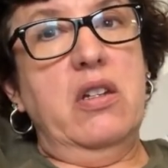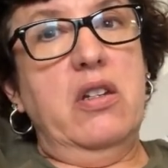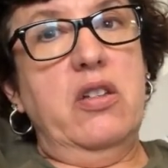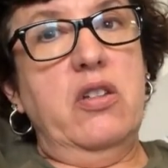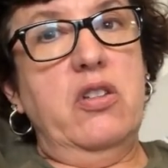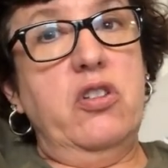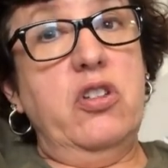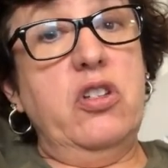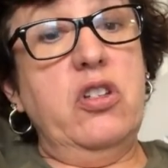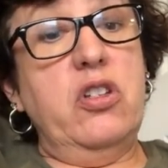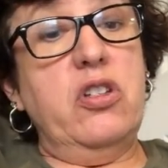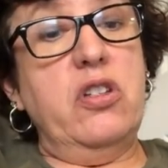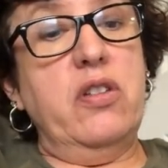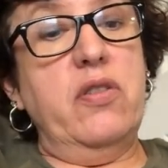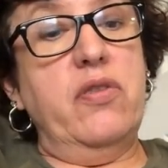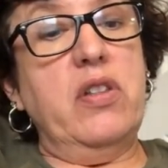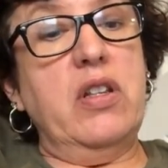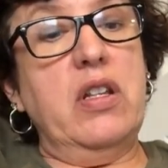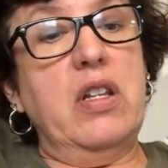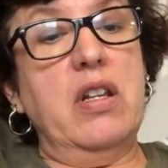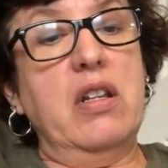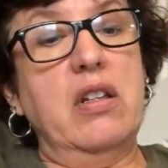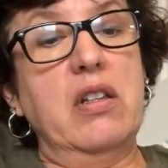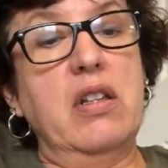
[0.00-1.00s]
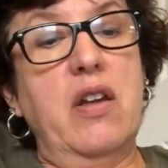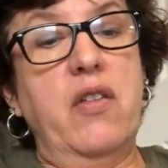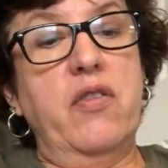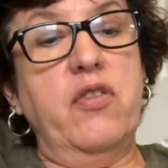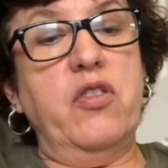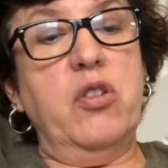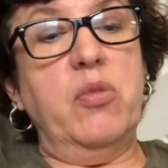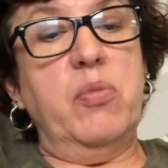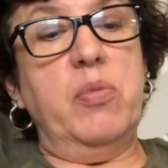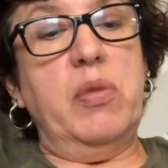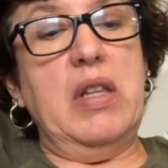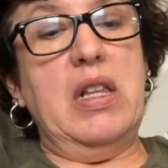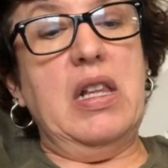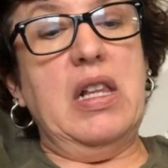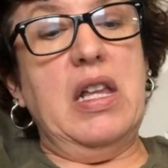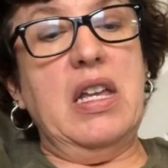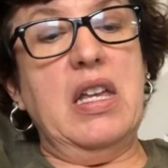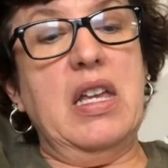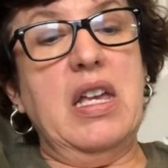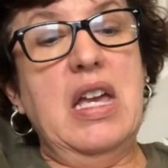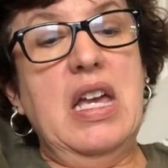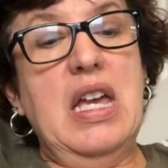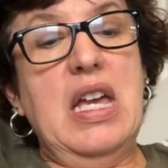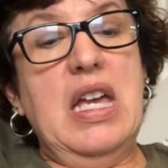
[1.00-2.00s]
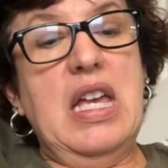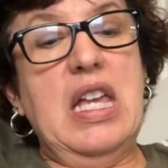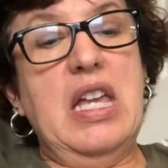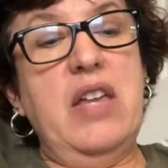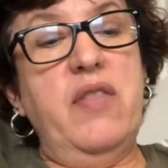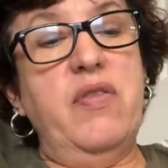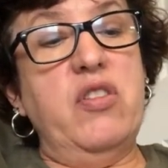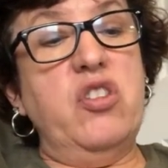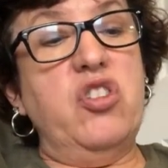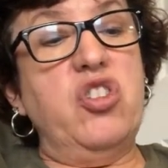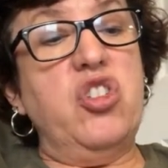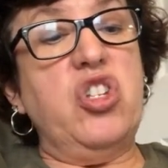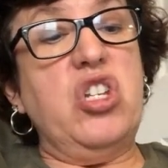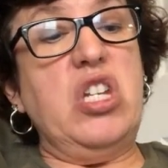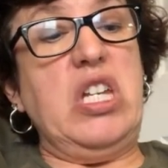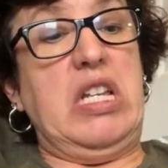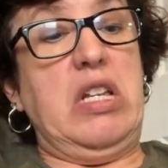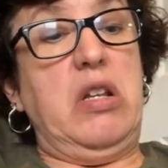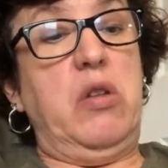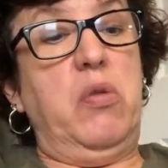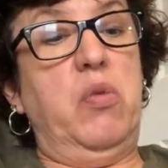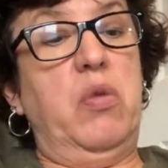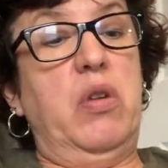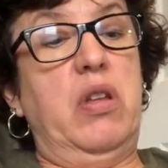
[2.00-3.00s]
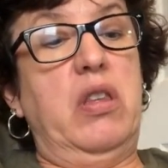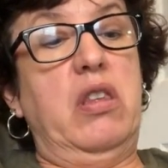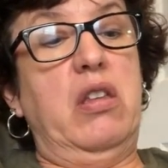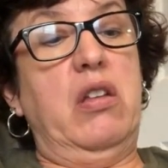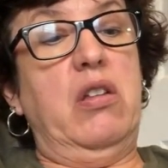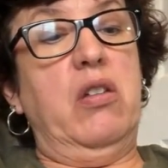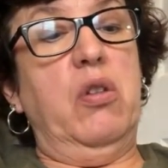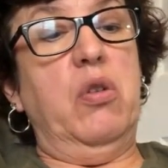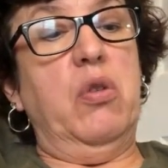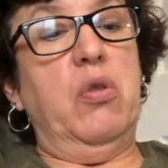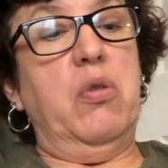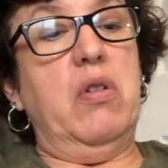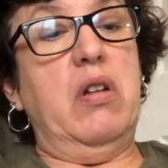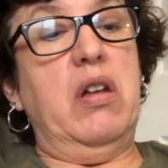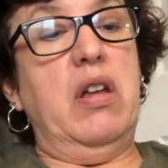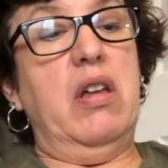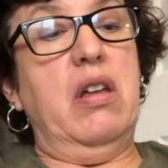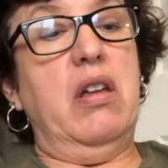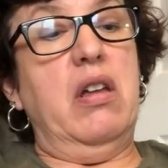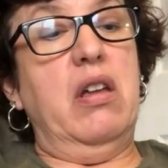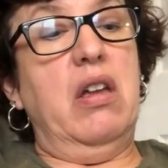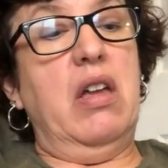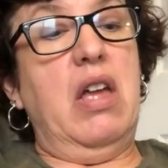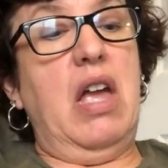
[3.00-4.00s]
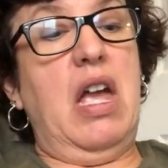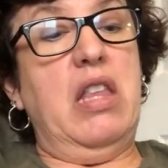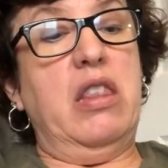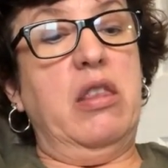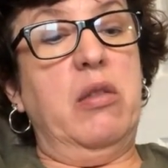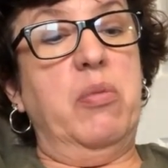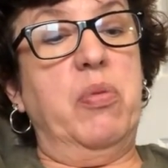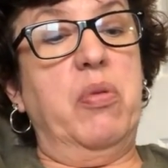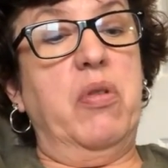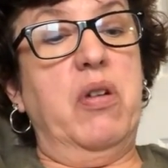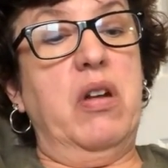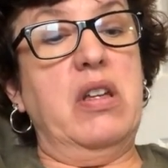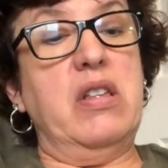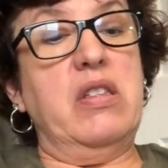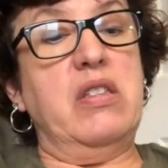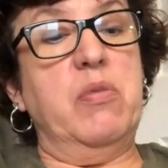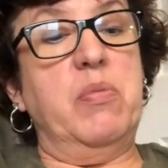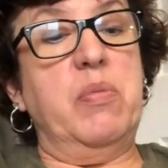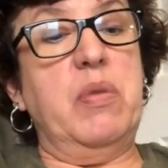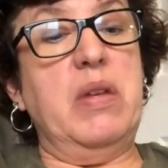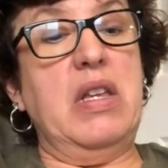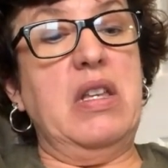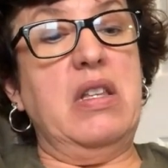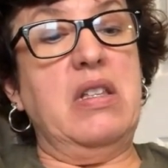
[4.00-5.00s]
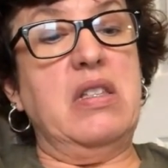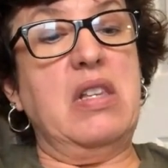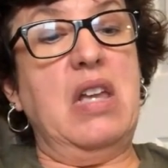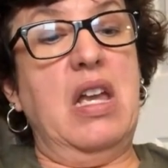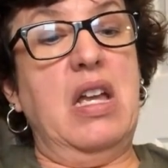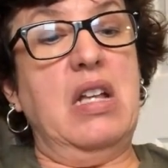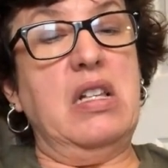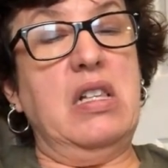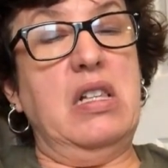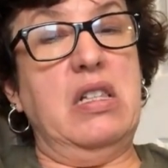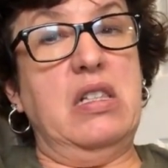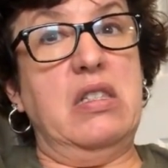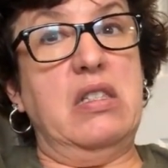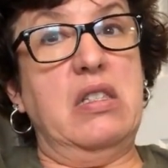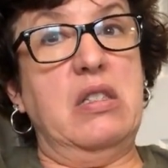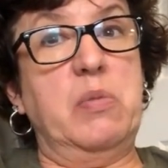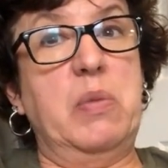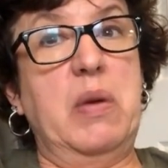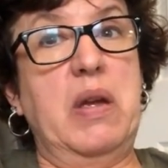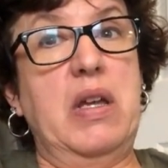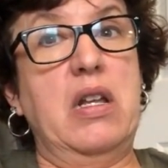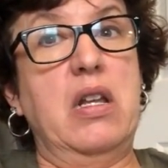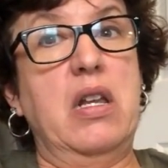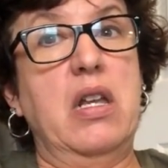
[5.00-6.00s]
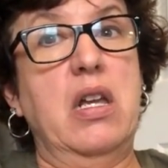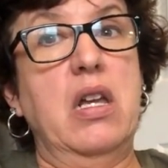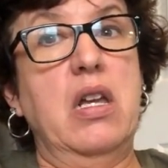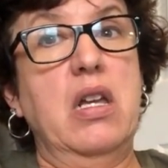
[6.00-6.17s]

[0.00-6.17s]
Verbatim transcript: She shifted uncomfortably, like even she didn't want the glory at the price of being Tantalus's pet.